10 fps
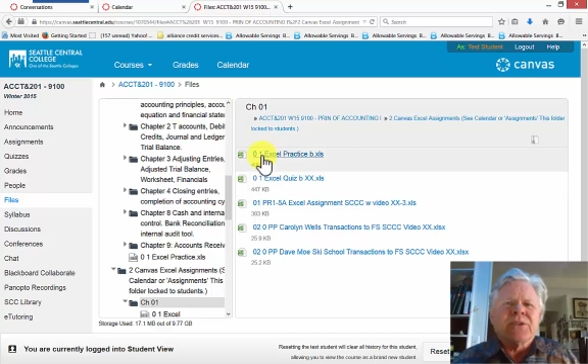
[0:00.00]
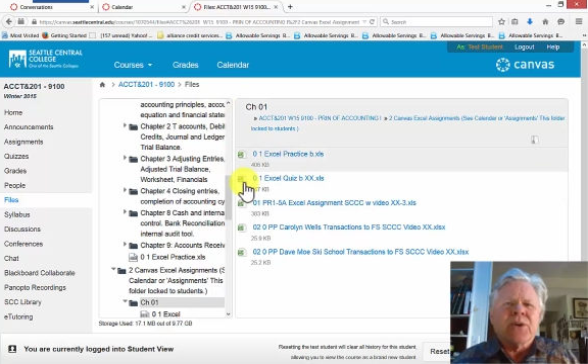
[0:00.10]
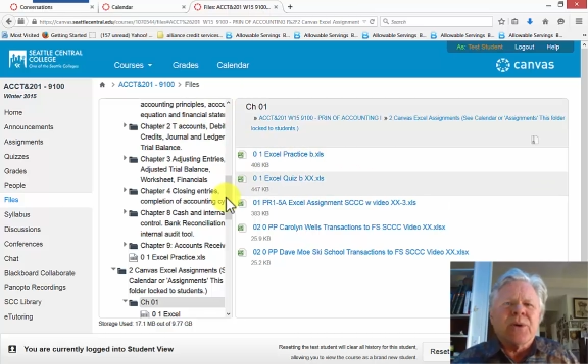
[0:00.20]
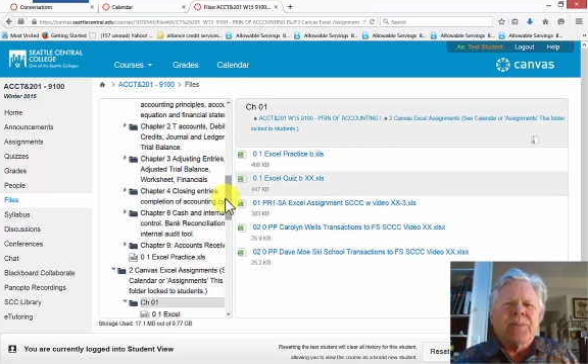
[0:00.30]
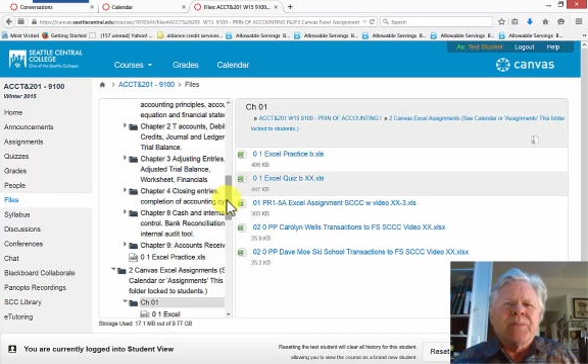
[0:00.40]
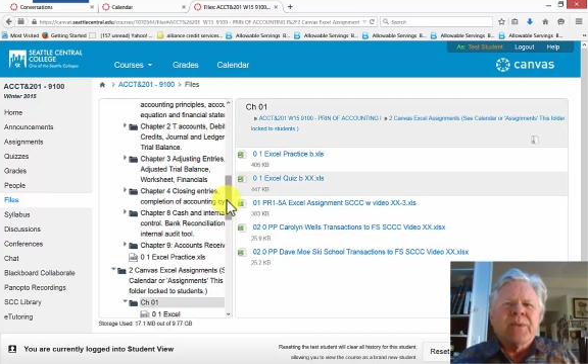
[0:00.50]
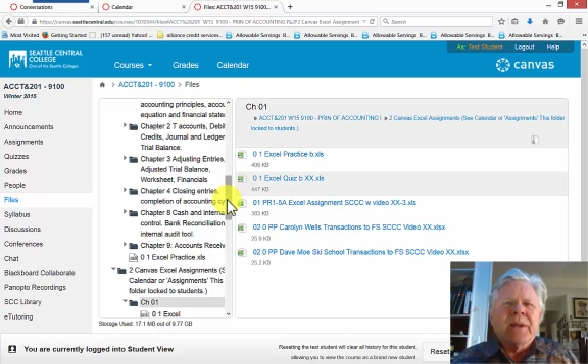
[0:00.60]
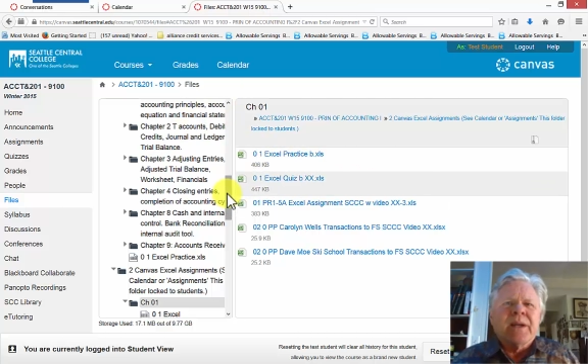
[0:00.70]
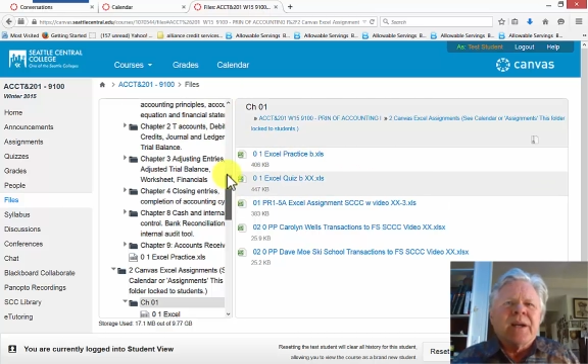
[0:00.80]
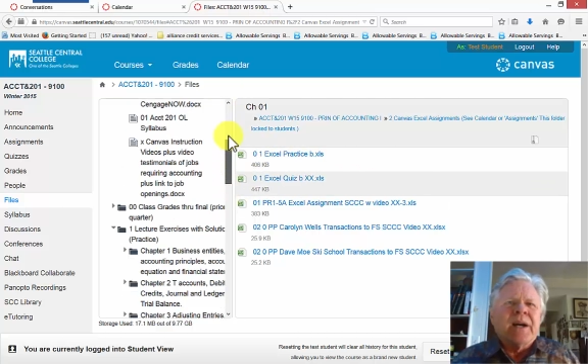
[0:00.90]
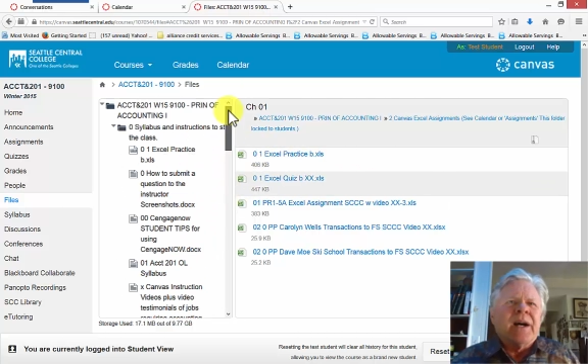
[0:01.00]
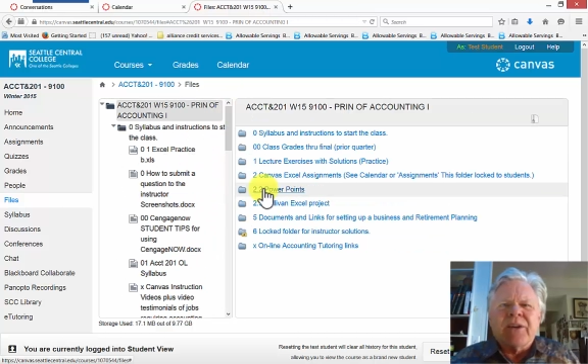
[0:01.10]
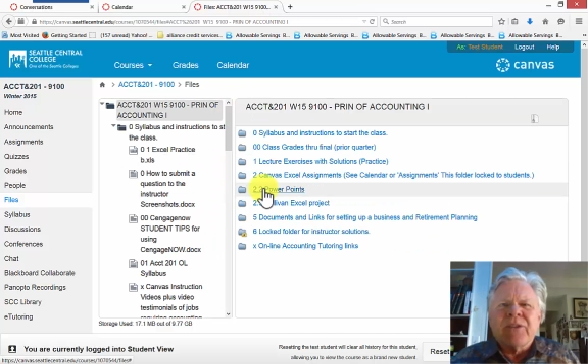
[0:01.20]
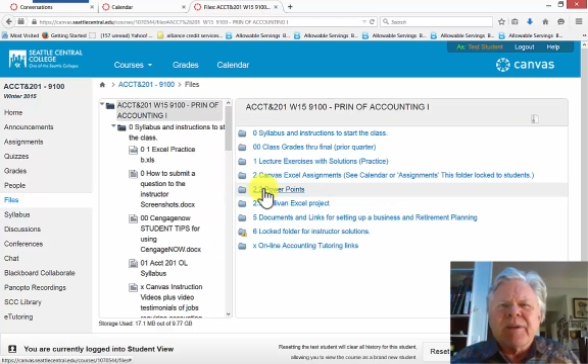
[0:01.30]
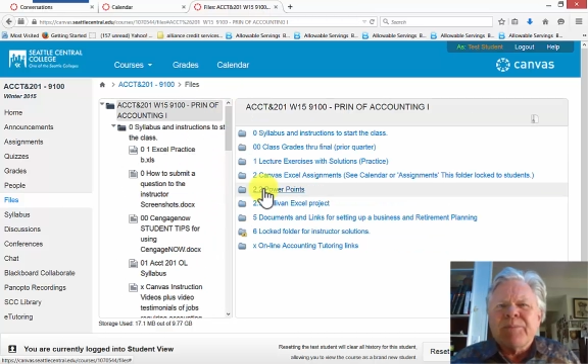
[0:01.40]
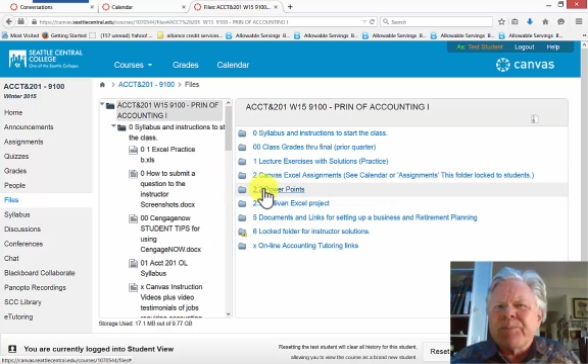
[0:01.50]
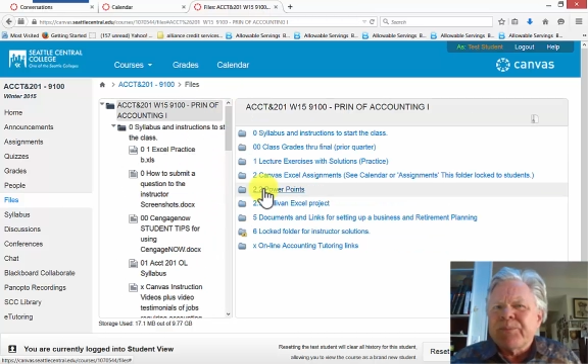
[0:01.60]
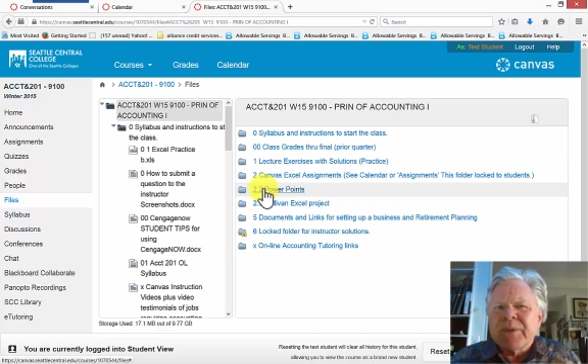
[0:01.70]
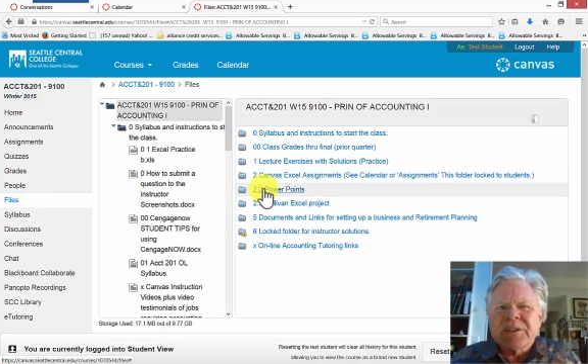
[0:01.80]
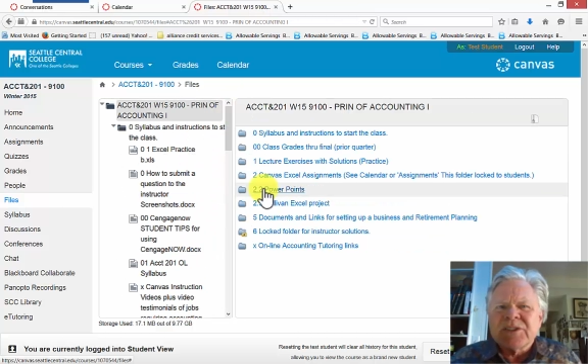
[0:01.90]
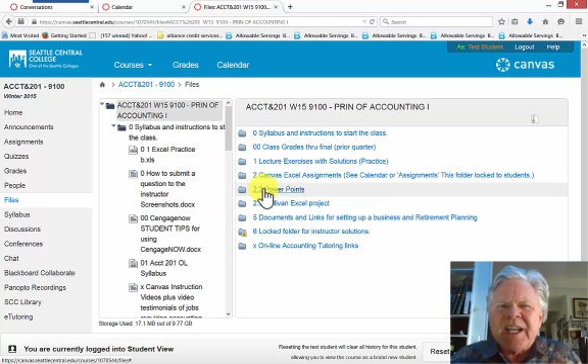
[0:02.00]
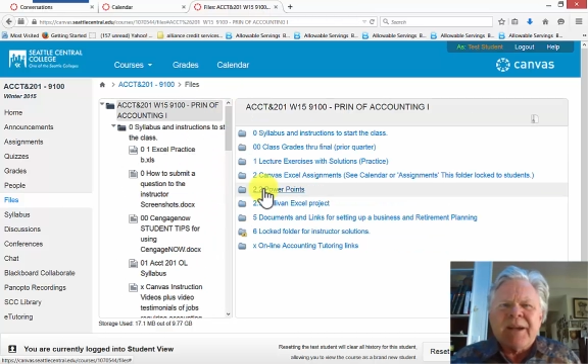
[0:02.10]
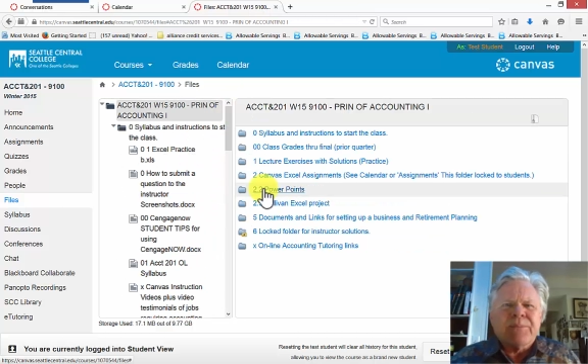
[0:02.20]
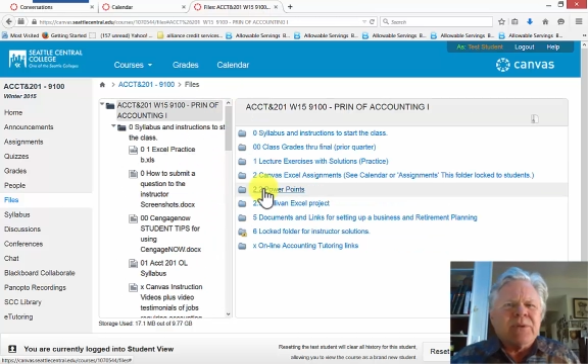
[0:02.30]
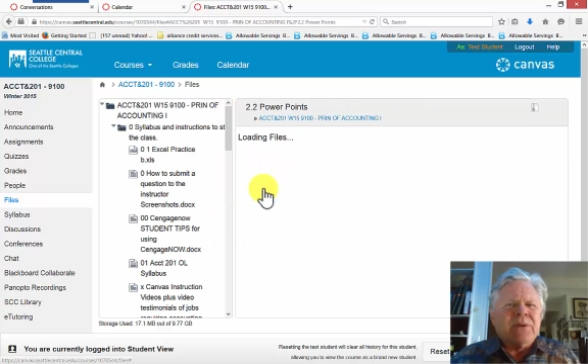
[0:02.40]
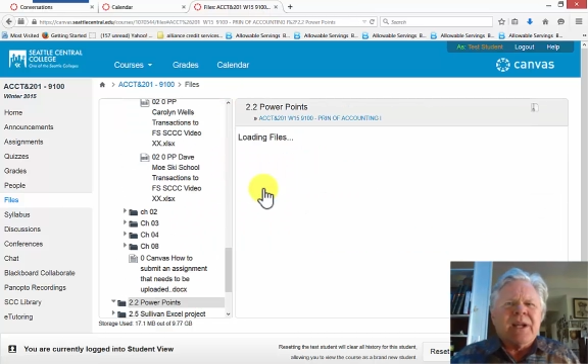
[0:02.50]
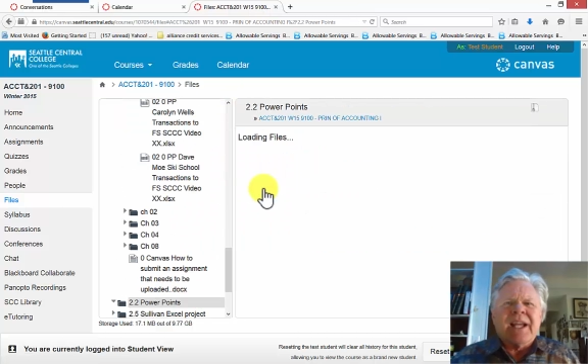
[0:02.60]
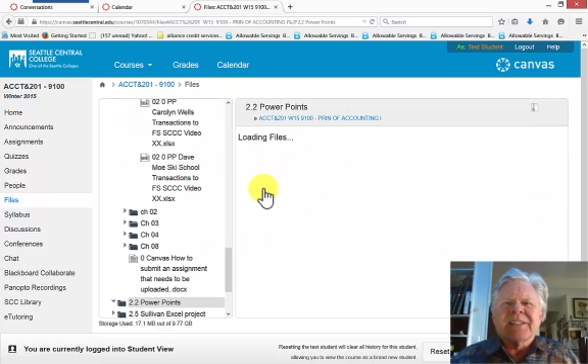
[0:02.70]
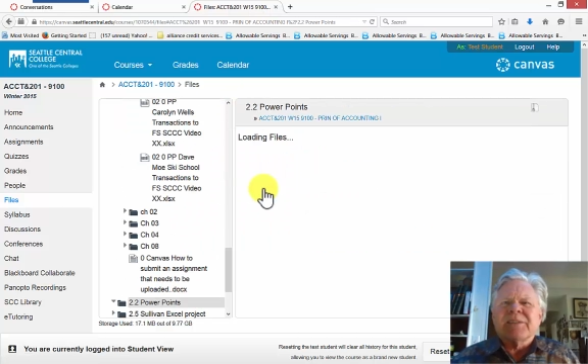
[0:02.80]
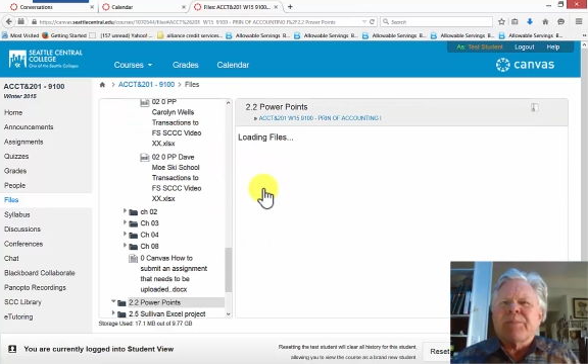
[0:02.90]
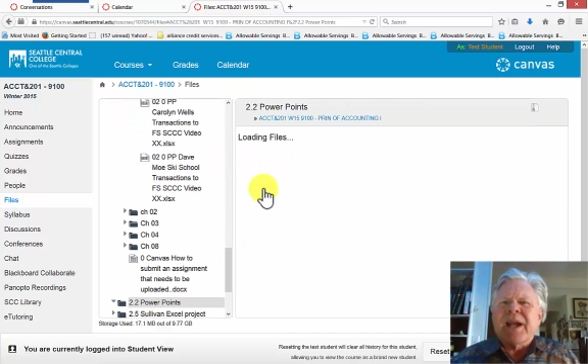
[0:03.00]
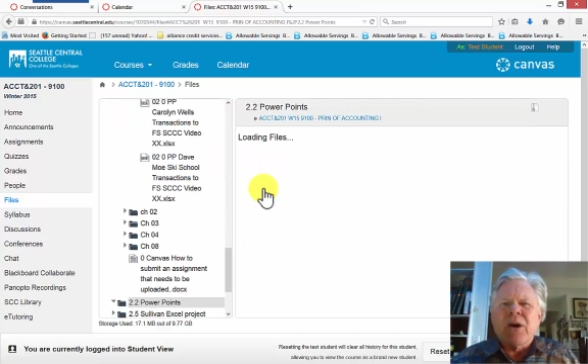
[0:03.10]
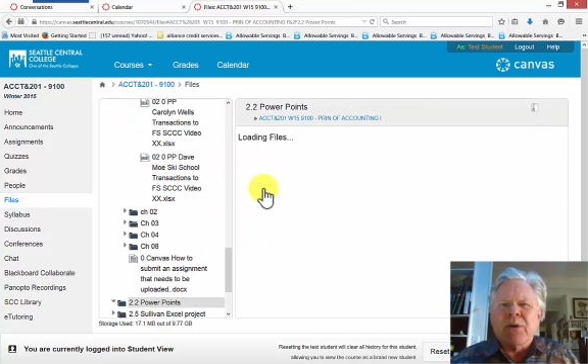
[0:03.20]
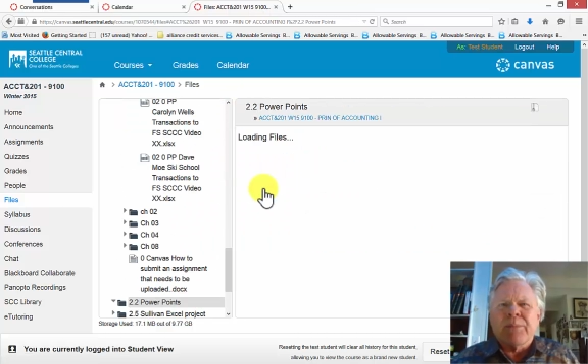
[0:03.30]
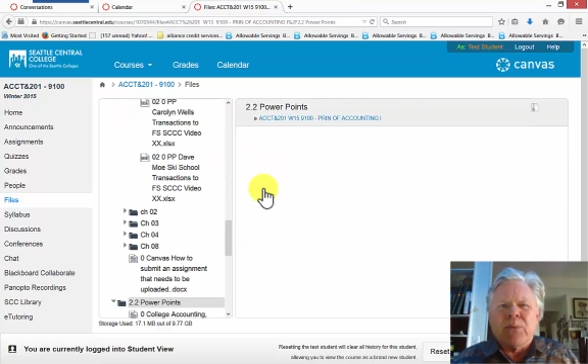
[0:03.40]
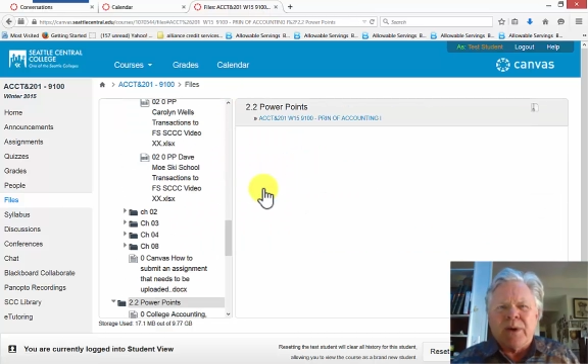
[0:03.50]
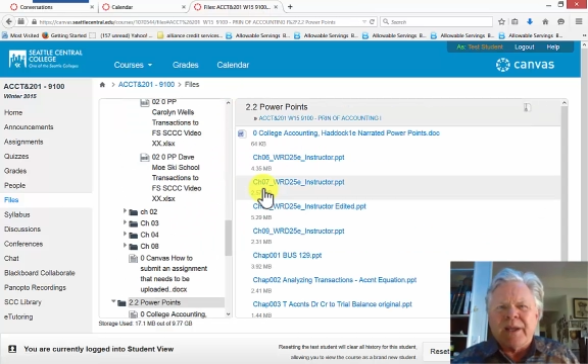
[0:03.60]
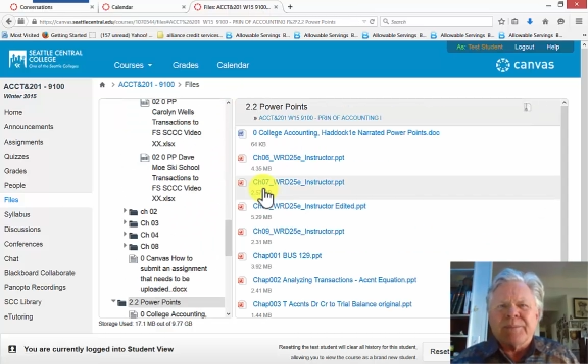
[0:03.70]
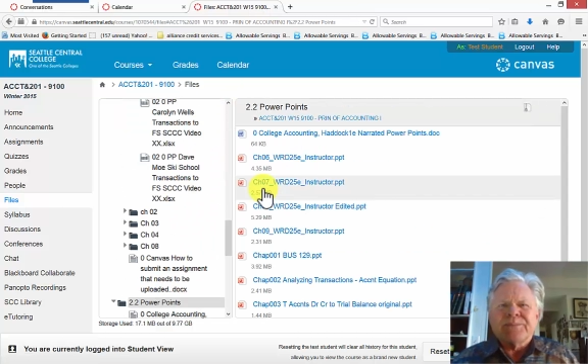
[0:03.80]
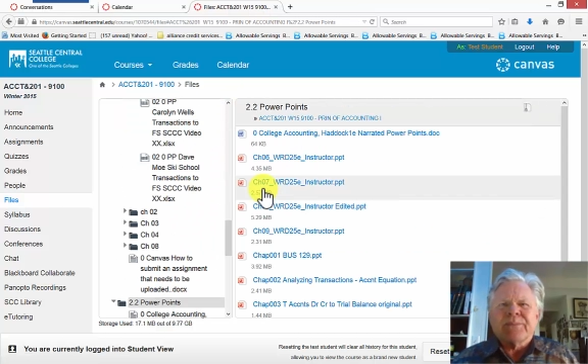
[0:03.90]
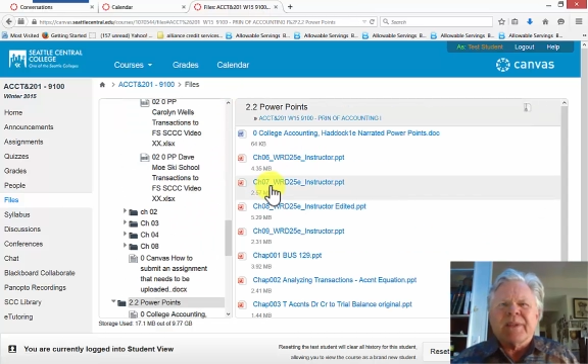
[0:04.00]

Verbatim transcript: So every chapter has a PowerPoint,